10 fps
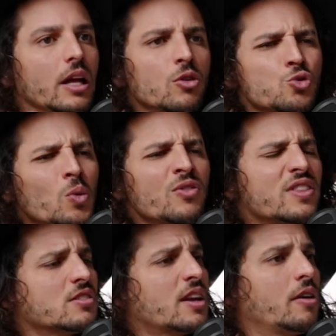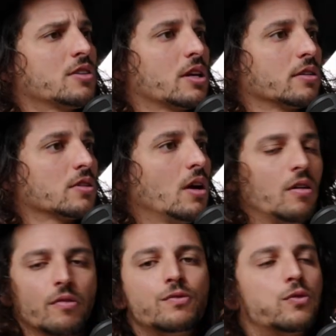It's one of the scariest things.
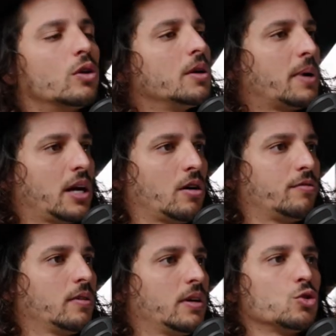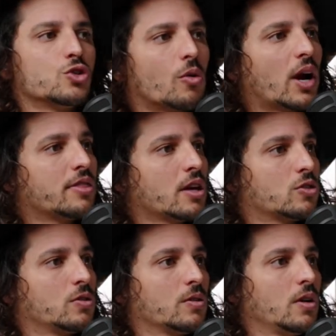Fully paid off. It was the right thing to
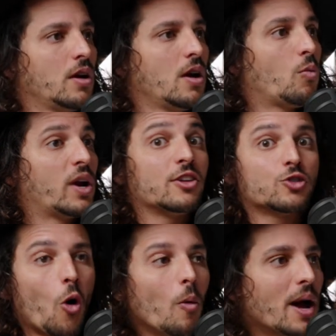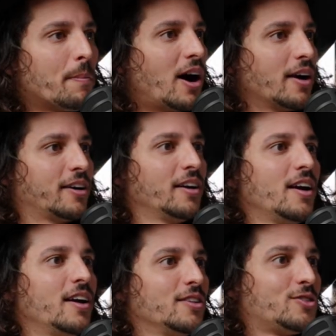do. When I told my partner
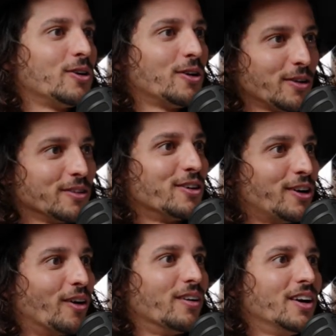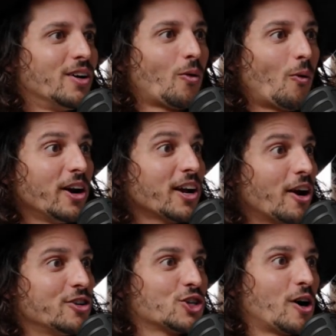to, quitting
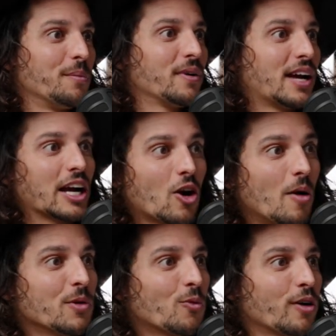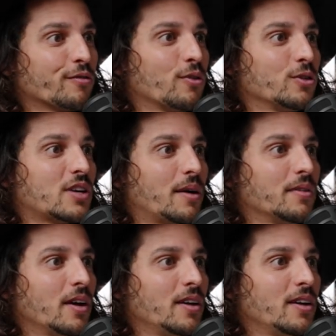her job and coming work full time,
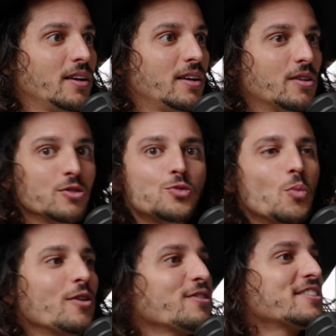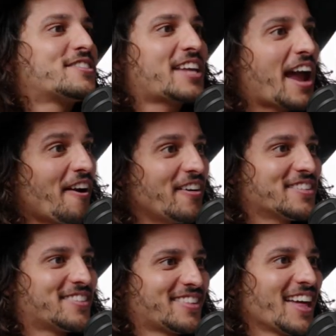it was one of the
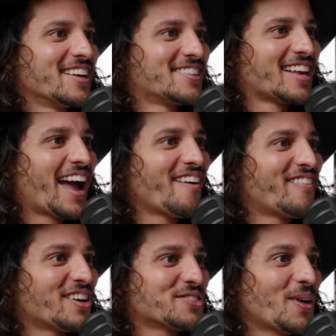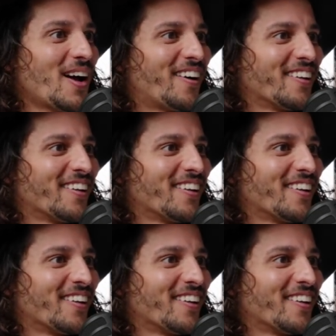scariest things ever as well.